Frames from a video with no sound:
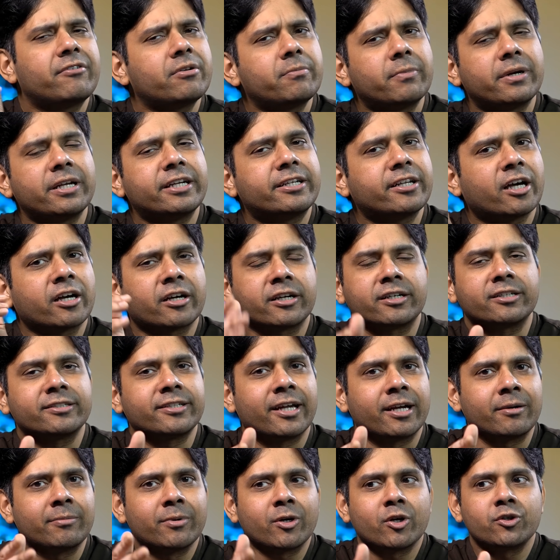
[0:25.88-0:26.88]
Everybody targets
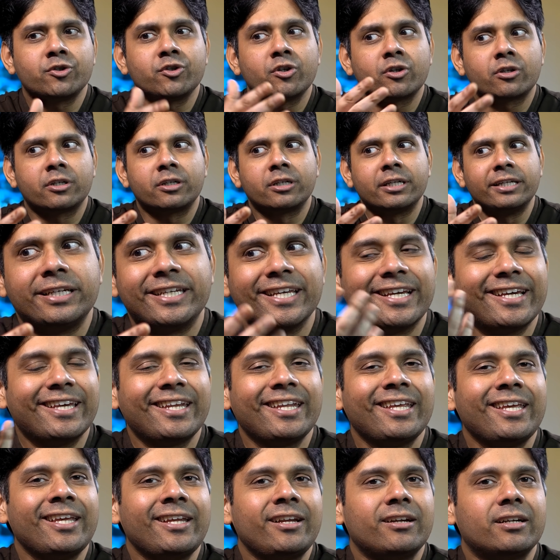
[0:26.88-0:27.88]
that because your
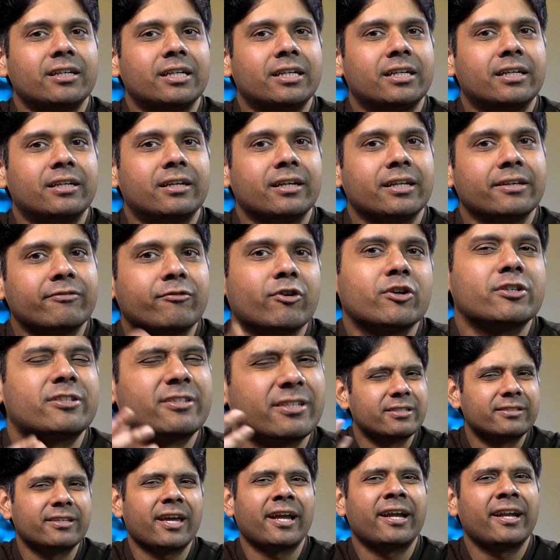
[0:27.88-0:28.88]
degree
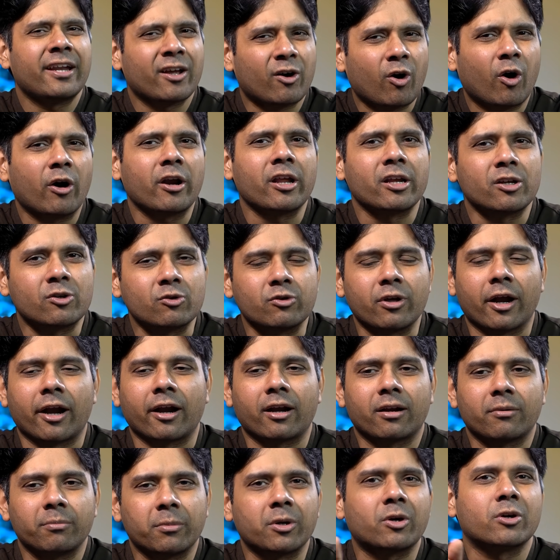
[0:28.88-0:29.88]
was designed according to that.